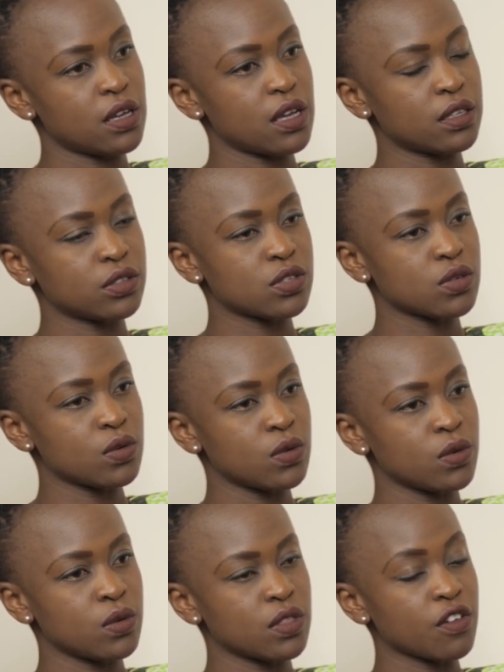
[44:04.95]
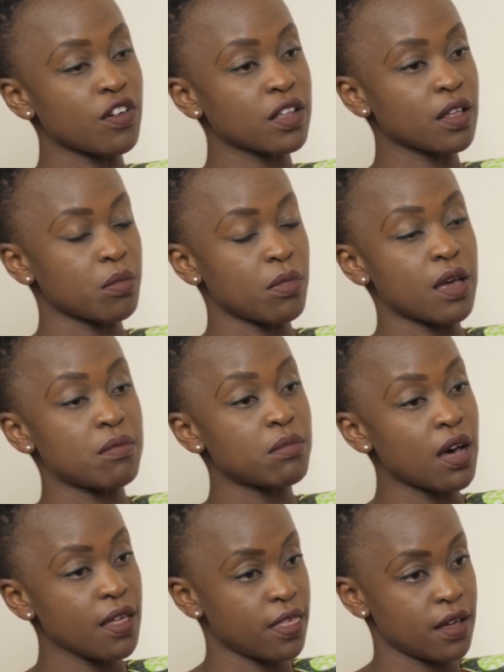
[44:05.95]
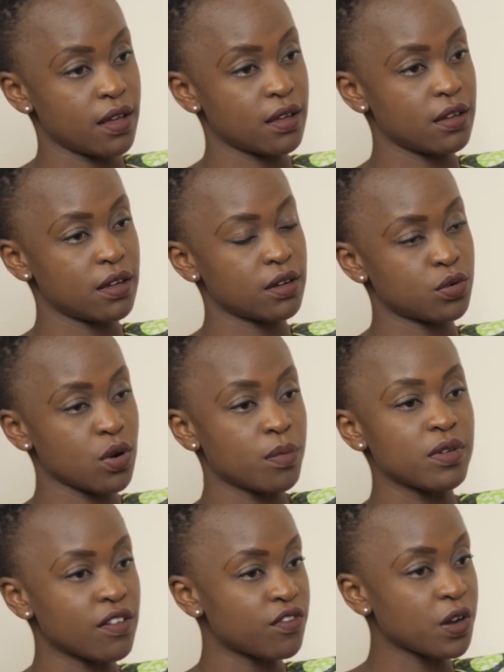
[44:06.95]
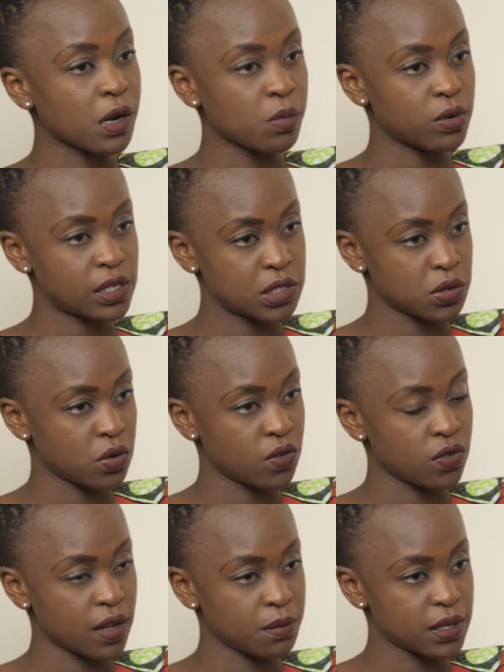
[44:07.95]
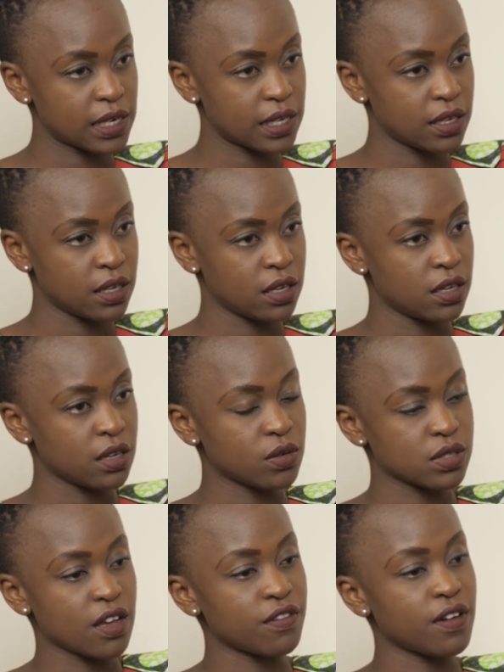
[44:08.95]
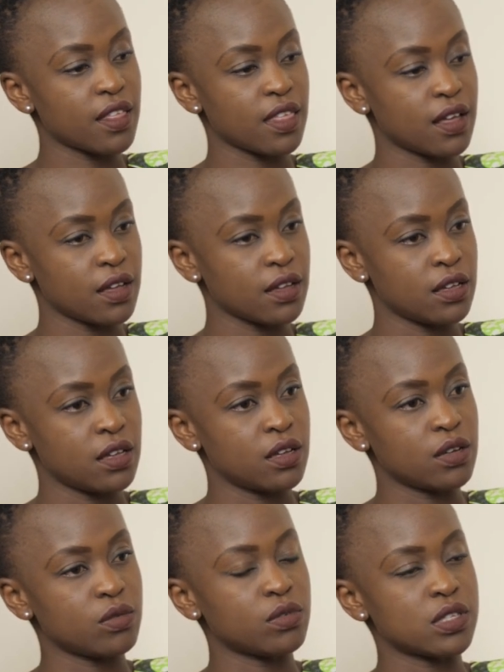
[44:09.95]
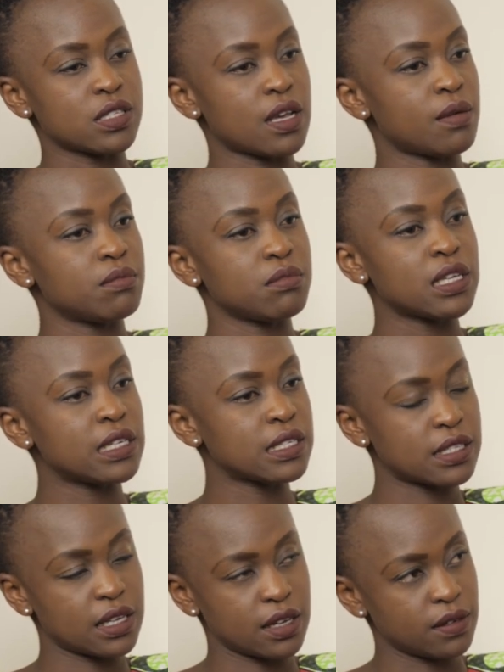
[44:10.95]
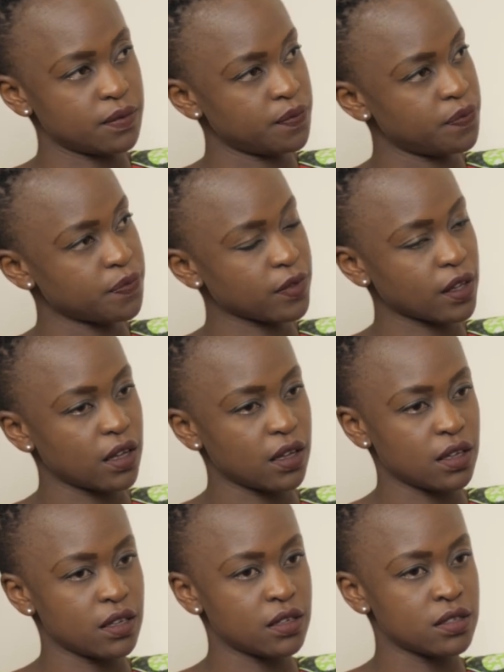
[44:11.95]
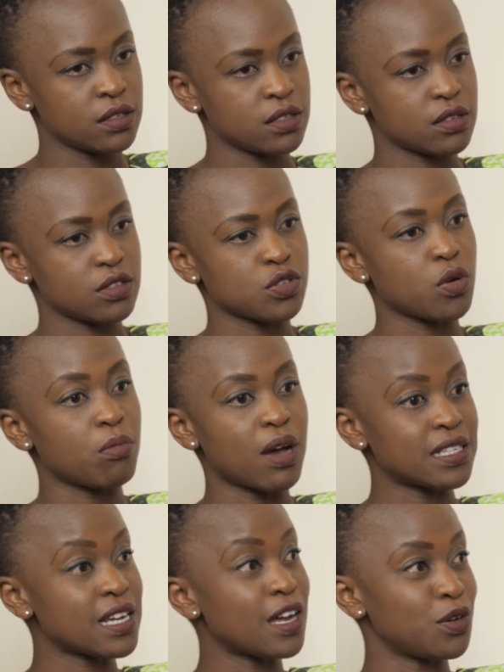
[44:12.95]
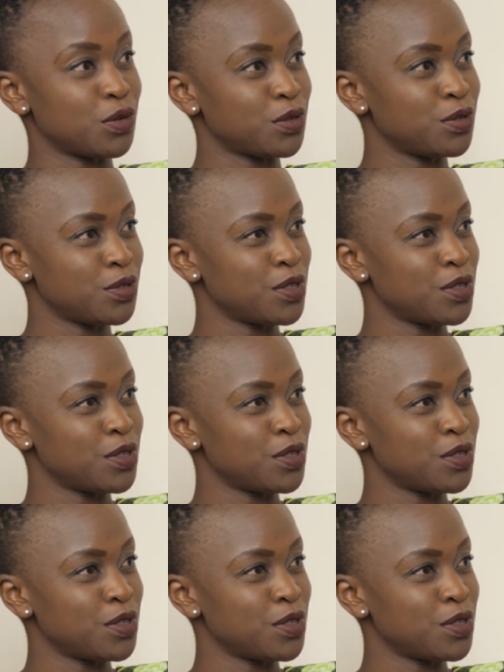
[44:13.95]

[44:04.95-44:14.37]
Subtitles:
And so the fact that my mother grew up in a very political family, because her father was a minister, and so Matano.